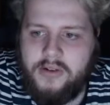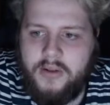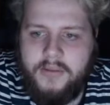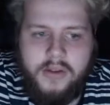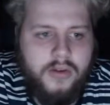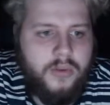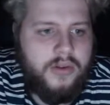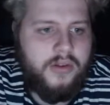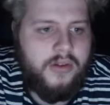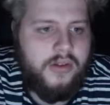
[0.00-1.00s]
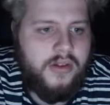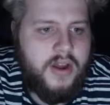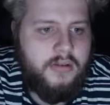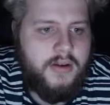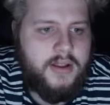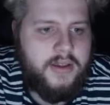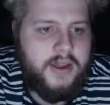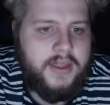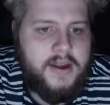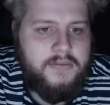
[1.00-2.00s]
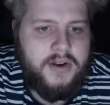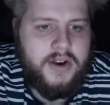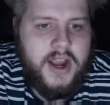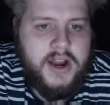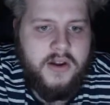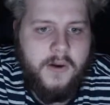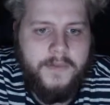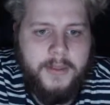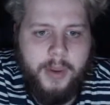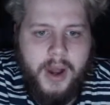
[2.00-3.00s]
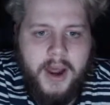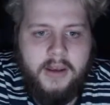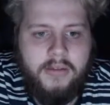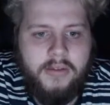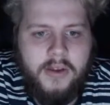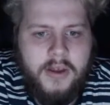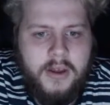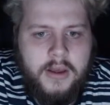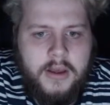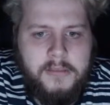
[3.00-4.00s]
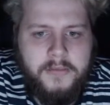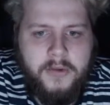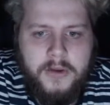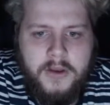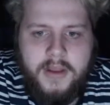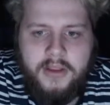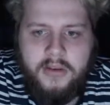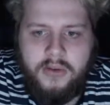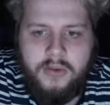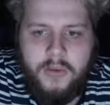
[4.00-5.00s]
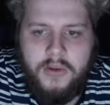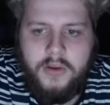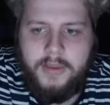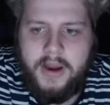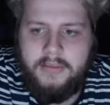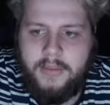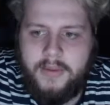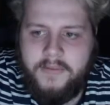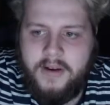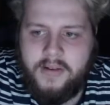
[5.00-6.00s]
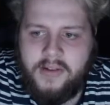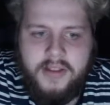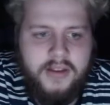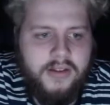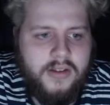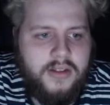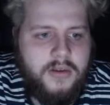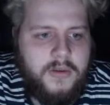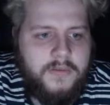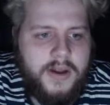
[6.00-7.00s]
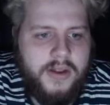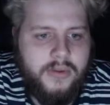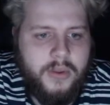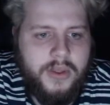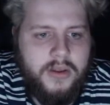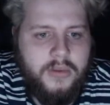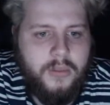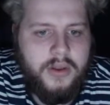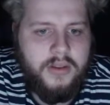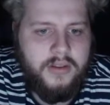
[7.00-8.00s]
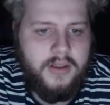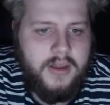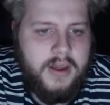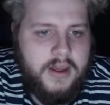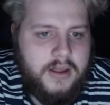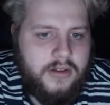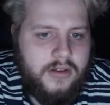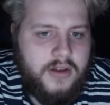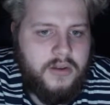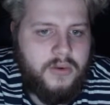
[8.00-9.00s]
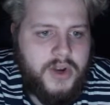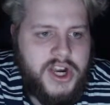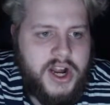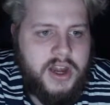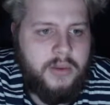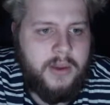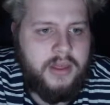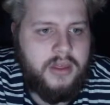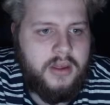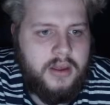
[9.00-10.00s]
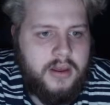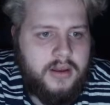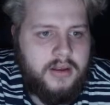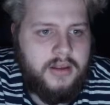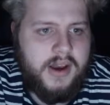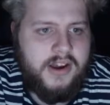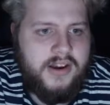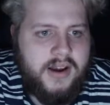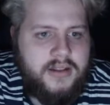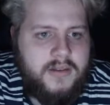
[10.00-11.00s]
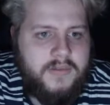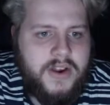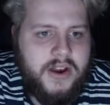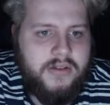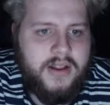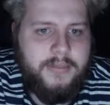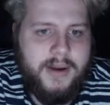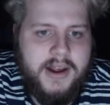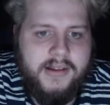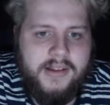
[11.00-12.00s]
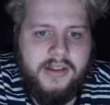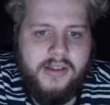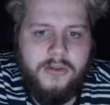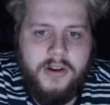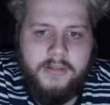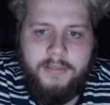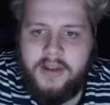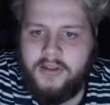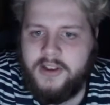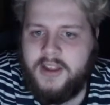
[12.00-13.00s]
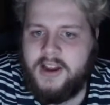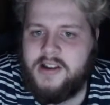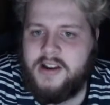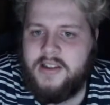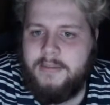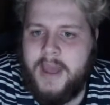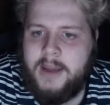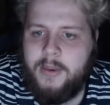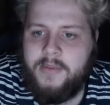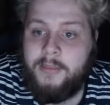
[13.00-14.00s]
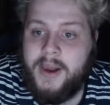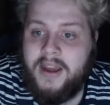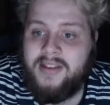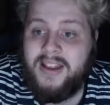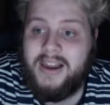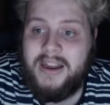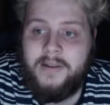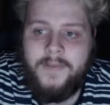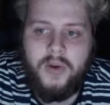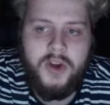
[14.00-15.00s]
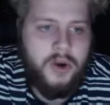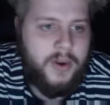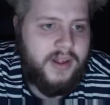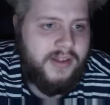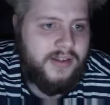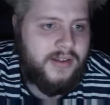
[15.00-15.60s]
over the squad's star rating and the average age of the players. Before you commit to your squad, you can play around with the various settings until you find the squad that you want to start your journey with. The nationality of the generated players in the squad is based on the nationality and makeup of the players in the league of your choice.